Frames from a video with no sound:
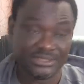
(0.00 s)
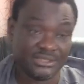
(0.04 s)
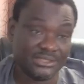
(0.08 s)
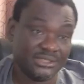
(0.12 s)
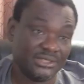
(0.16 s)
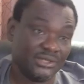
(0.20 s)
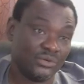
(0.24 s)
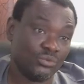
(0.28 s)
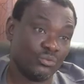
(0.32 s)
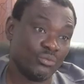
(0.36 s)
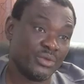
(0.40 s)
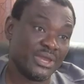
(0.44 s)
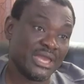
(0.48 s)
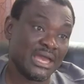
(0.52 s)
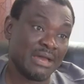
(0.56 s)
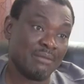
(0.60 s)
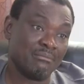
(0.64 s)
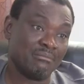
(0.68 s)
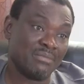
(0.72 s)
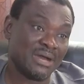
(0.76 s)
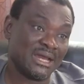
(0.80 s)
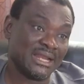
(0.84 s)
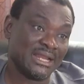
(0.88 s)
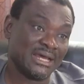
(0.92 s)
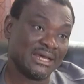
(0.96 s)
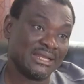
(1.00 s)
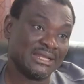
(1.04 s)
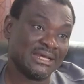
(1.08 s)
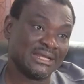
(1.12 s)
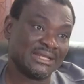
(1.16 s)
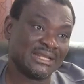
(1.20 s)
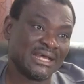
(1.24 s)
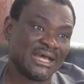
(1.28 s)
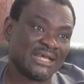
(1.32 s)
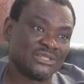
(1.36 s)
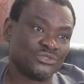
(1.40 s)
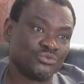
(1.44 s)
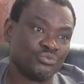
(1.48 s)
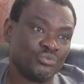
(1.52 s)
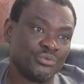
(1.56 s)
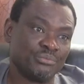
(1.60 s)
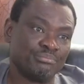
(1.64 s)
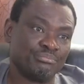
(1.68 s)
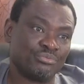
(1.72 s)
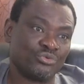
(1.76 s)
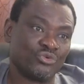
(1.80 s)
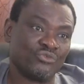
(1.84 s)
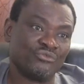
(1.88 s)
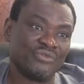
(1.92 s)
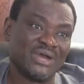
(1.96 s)
in a way and manner that as we
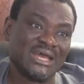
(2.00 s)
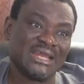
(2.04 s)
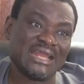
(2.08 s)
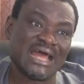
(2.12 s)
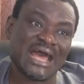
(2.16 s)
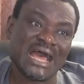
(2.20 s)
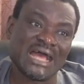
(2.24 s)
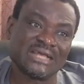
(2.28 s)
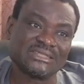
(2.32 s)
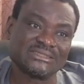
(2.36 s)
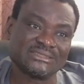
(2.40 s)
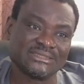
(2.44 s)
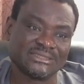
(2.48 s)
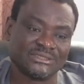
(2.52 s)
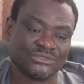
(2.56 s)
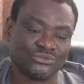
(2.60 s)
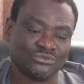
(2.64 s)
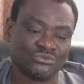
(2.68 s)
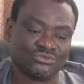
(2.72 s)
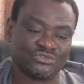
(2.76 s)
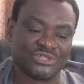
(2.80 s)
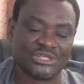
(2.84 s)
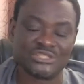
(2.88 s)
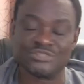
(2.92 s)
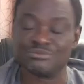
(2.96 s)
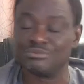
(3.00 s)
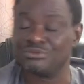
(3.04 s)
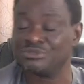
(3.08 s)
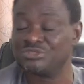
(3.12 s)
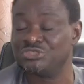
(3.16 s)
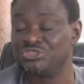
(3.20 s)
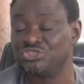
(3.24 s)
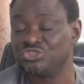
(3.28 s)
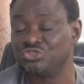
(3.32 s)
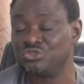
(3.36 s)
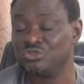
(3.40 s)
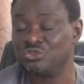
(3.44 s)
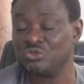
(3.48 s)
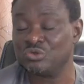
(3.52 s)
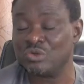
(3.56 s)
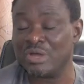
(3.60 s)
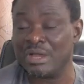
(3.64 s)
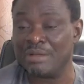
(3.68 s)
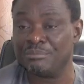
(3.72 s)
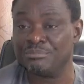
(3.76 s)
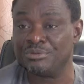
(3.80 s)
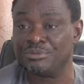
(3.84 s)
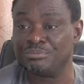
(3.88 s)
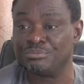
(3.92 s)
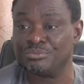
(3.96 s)
provide access to transportation to
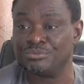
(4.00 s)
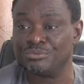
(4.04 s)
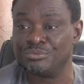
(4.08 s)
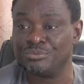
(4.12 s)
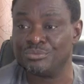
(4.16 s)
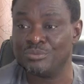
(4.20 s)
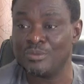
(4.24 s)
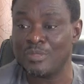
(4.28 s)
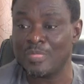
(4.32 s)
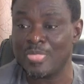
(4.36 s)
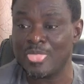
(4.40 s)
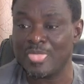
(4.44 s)
our people,